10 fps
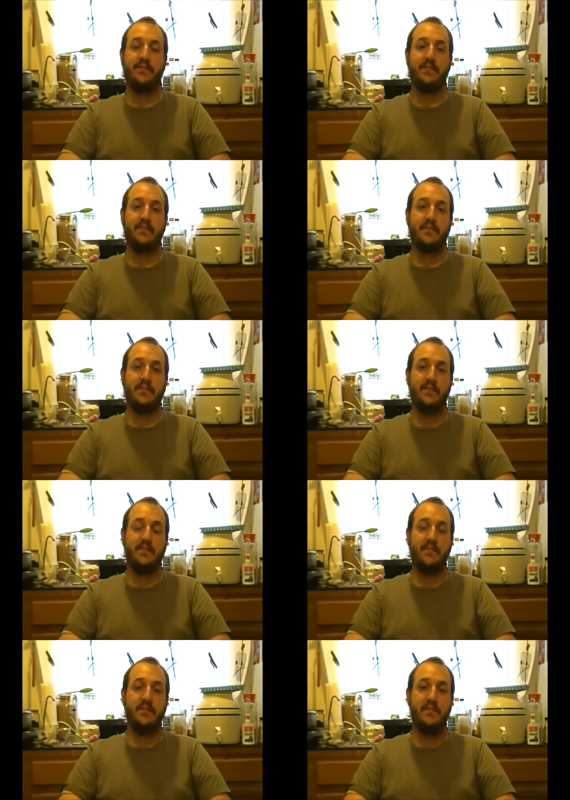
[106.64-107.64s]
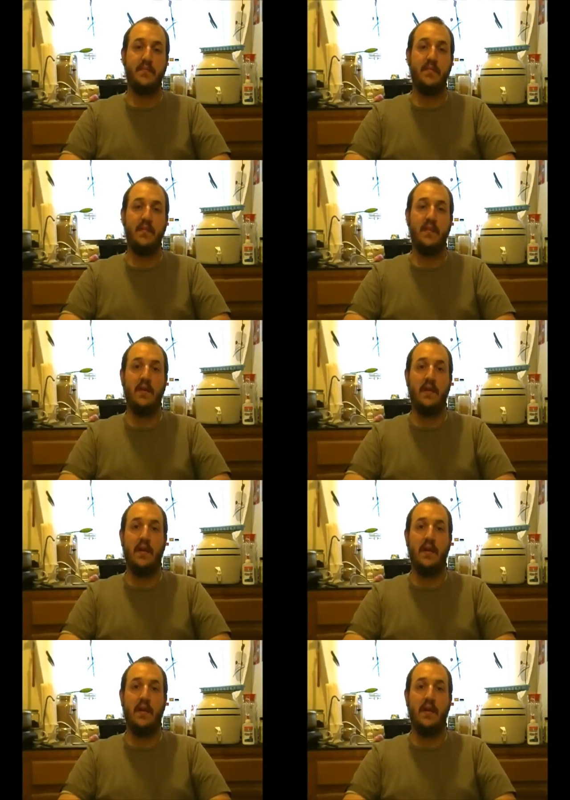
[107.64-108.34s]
Nobody speaks.